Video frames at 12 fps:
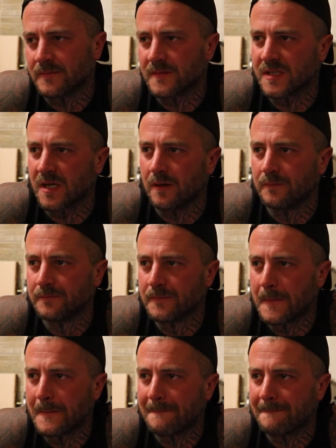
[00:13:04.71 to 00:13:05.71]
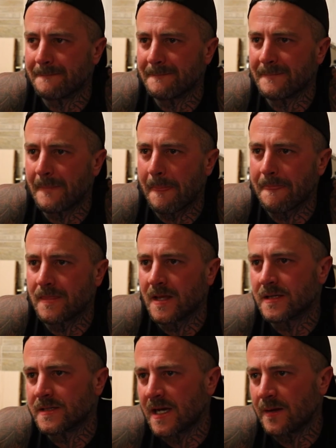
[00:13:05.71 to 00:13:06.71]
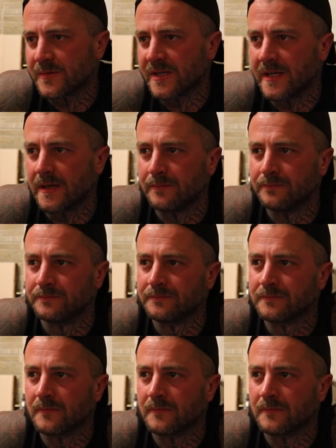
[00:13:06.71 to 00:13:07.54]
So, adopted him,